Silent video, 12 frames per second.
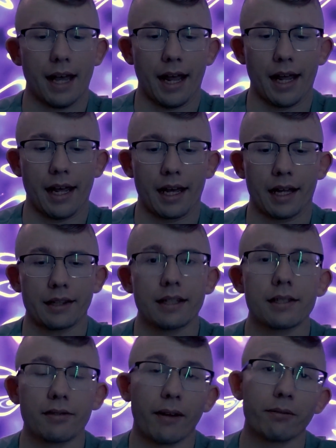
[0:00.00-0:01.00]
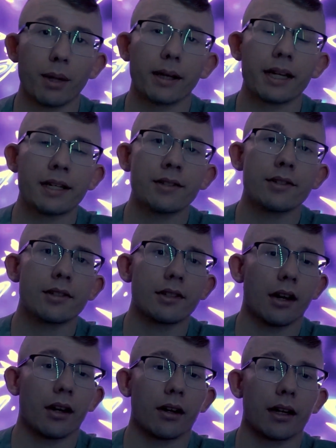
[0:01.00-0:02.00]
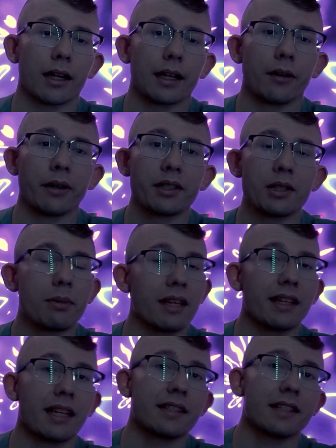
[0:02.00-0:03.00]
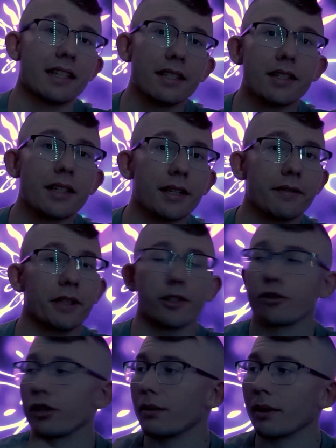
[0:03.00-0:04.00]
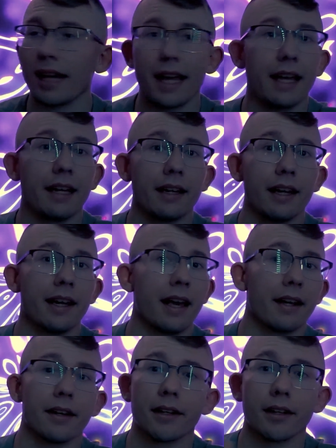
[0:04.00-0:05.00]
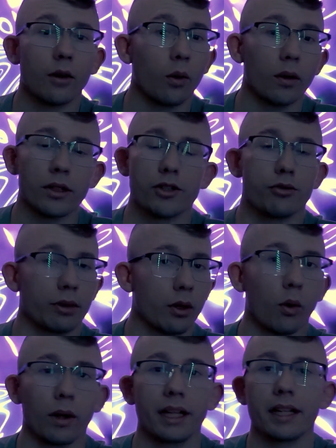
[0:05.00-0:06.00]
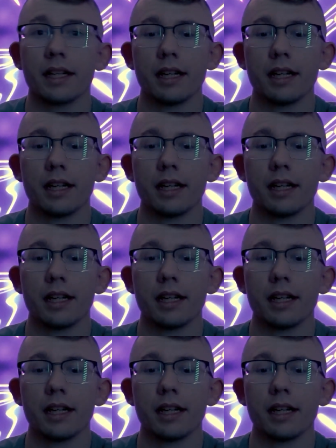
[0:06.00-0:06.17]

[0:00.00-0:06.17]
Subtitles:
And these 5 plugins are going to make things easier if you're a streamer and an editor or just recording.